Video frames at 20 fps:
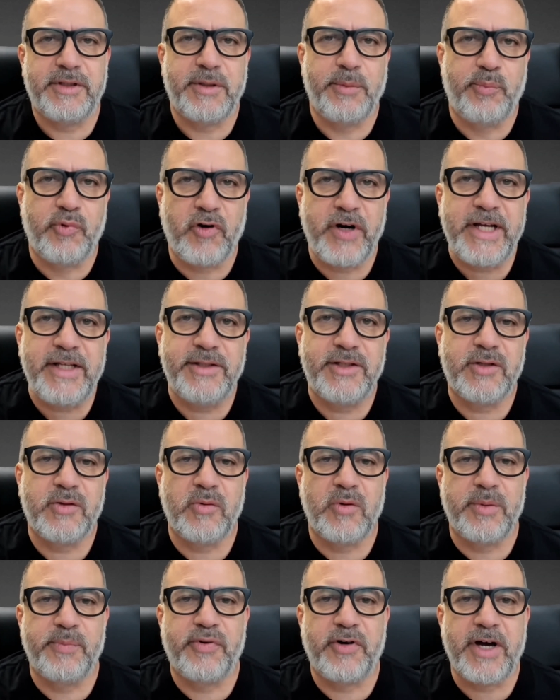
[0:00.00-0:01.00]
to
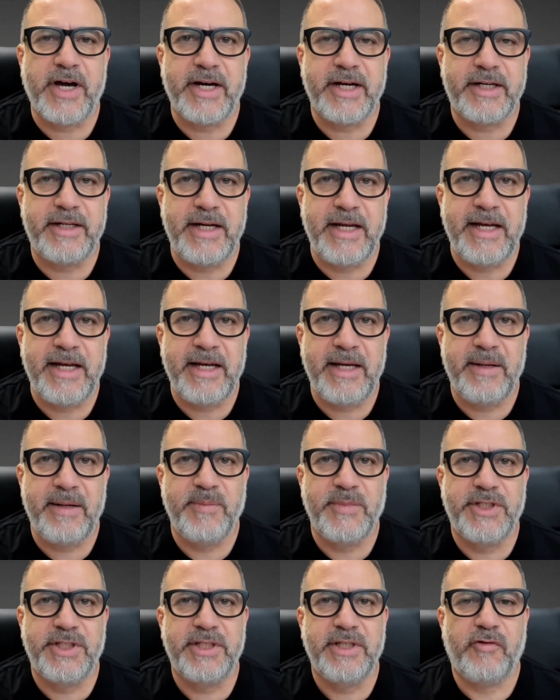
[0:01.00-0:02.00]
brainstorm product
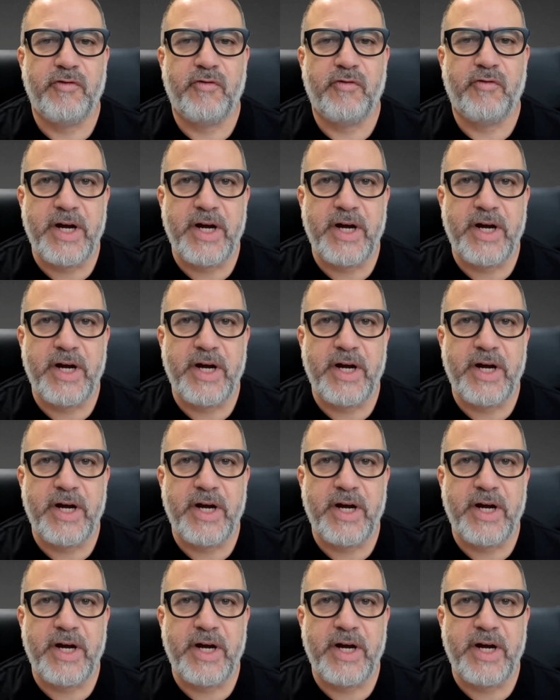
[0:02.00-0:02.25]
names,